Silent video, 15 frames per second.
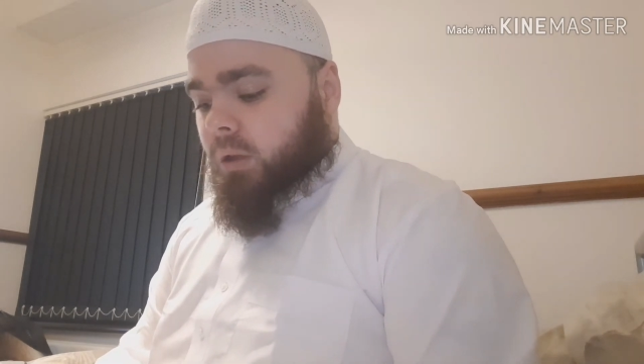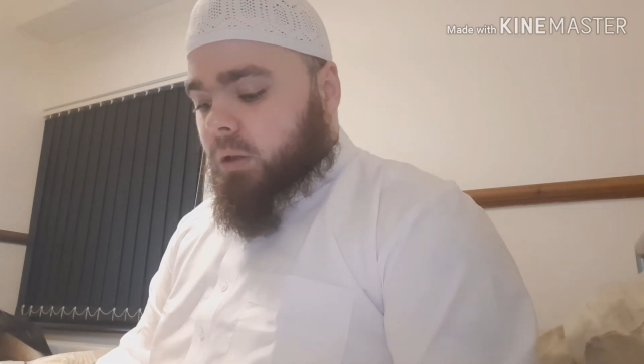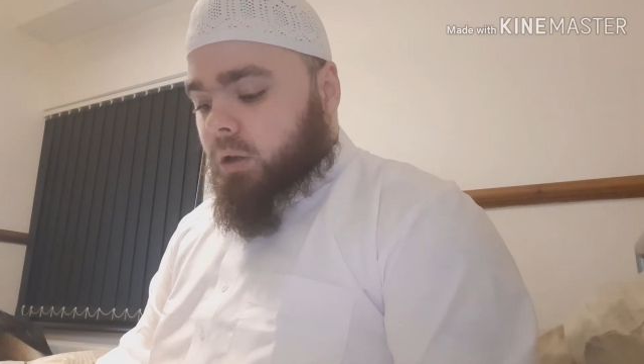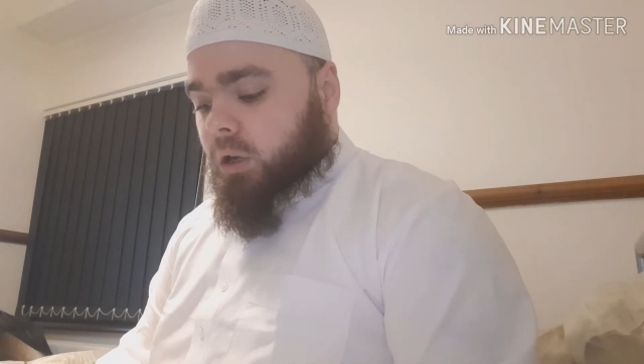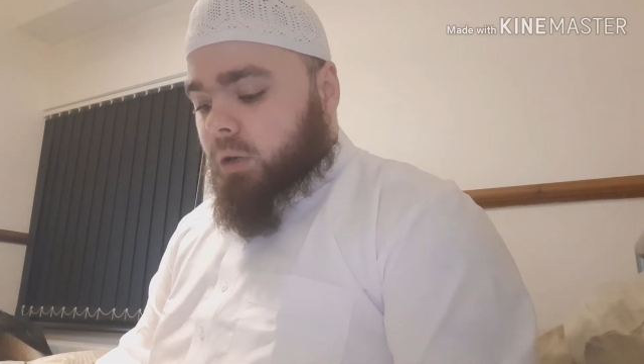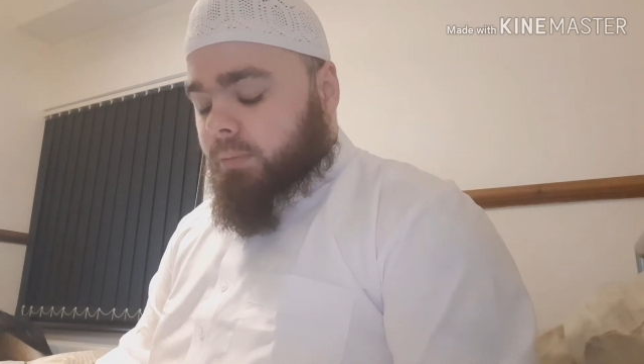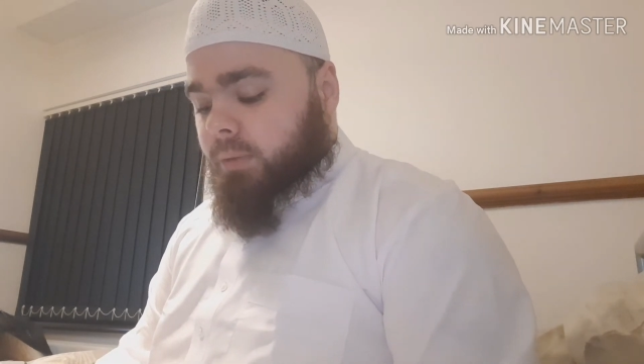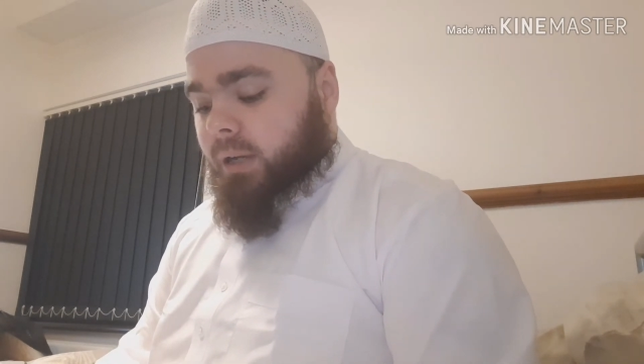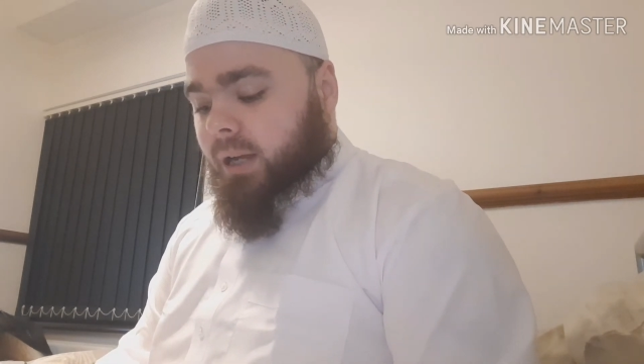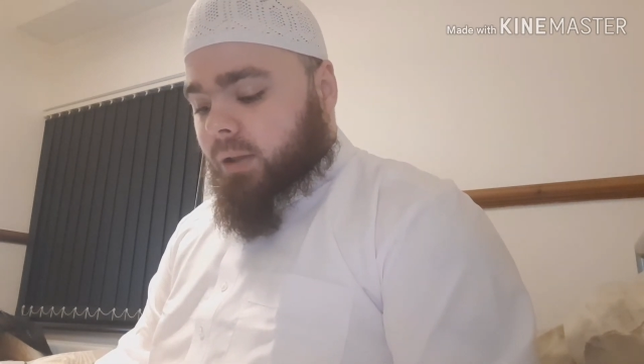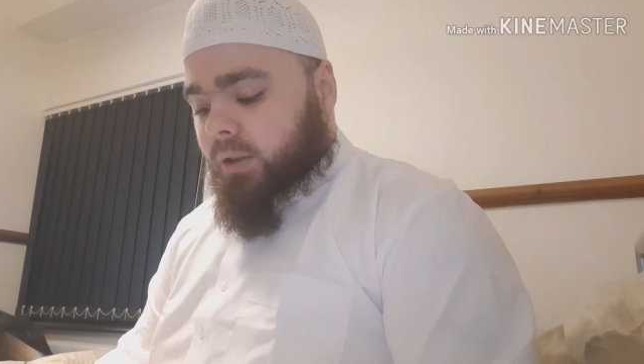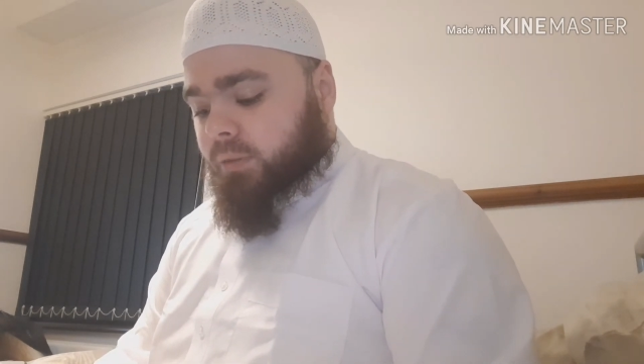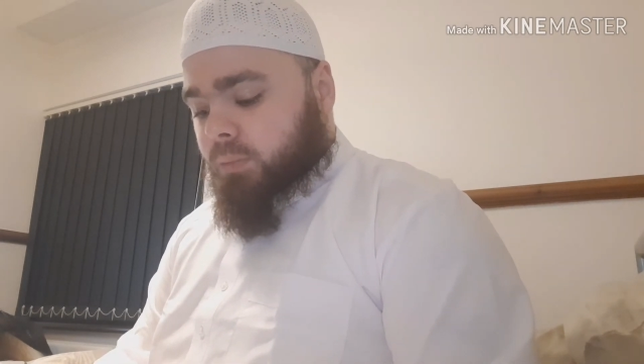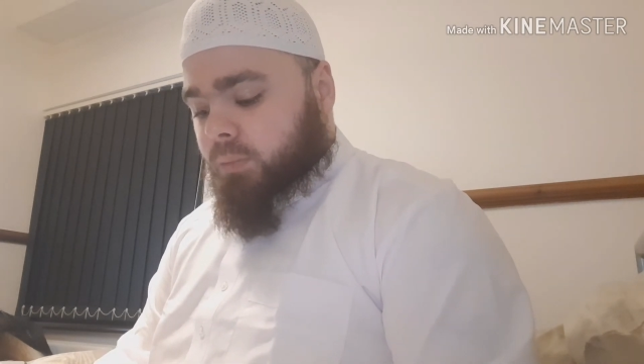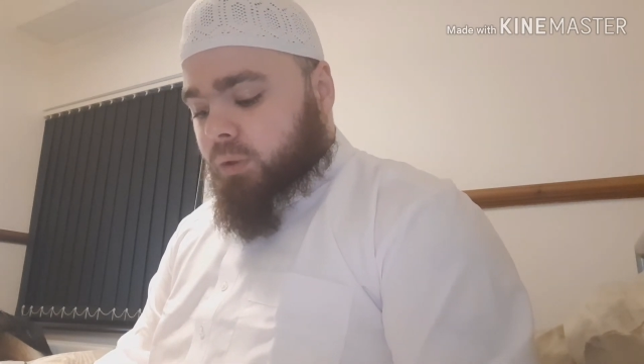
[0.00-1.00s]
But now
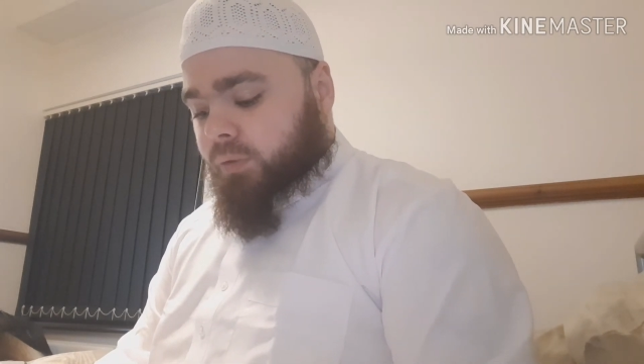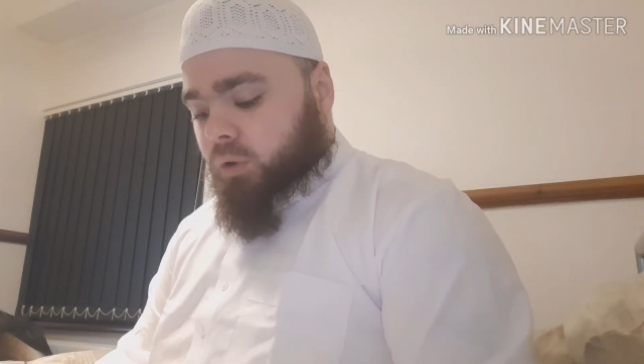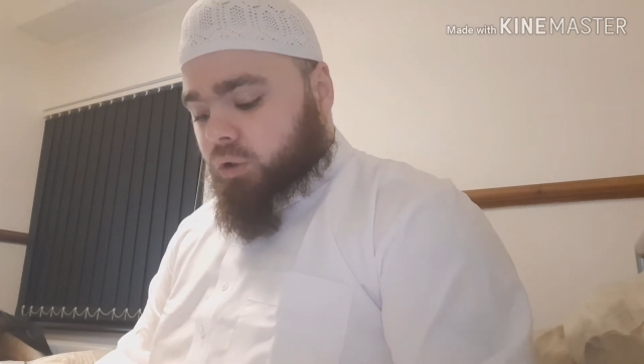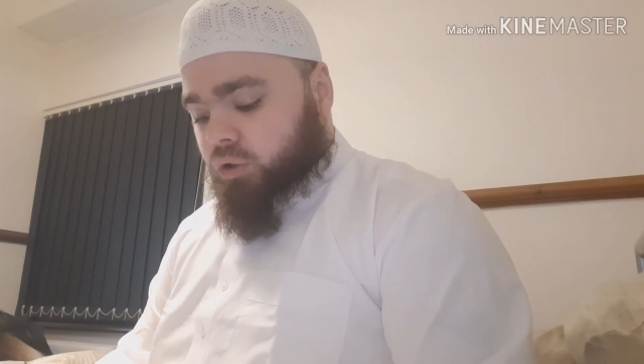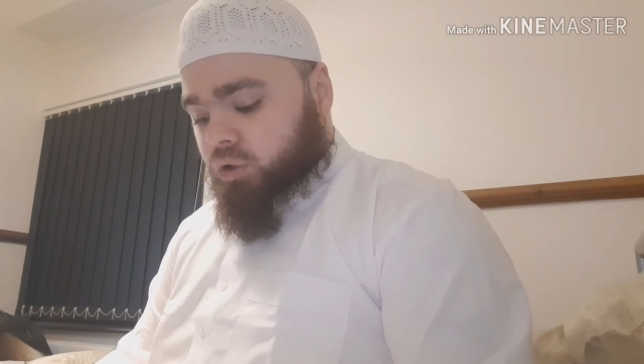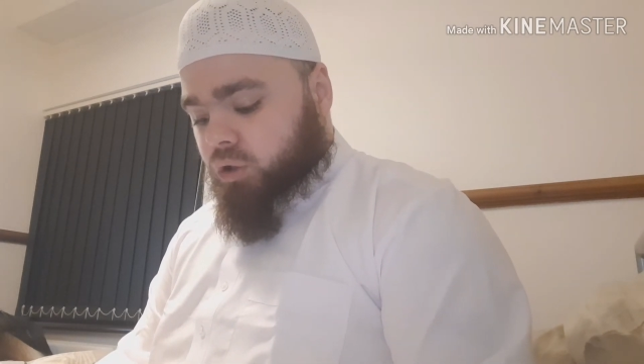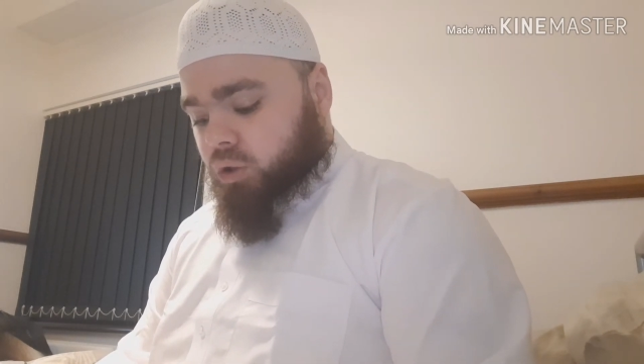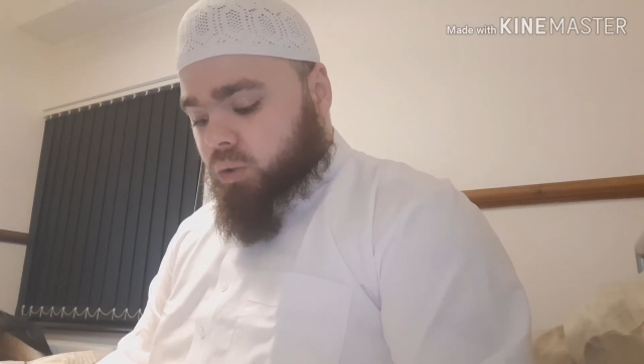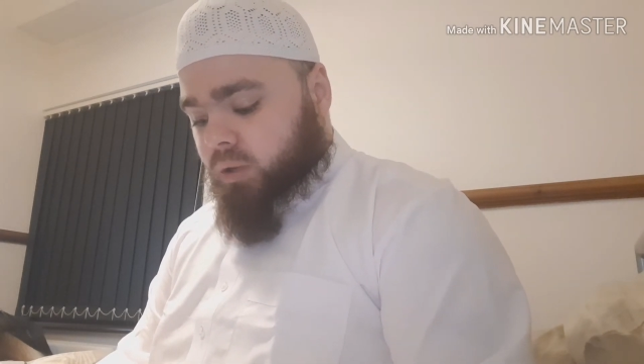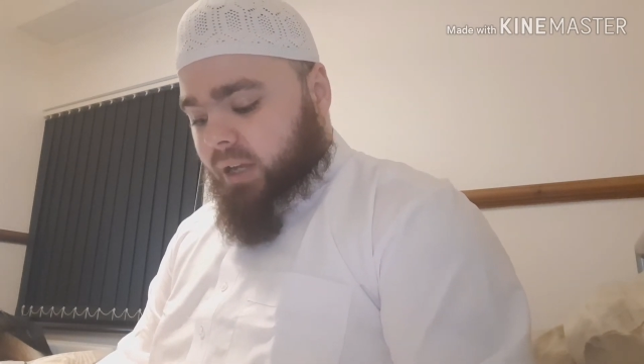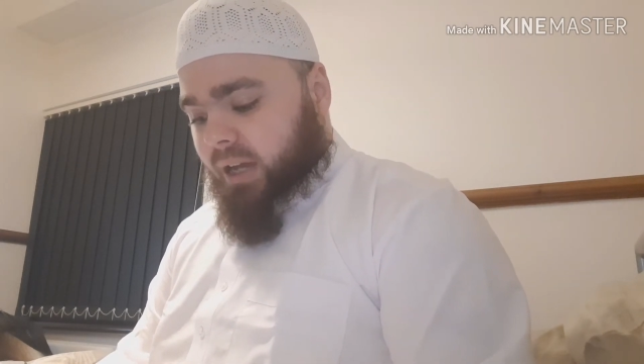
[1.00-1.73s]
let's move on to the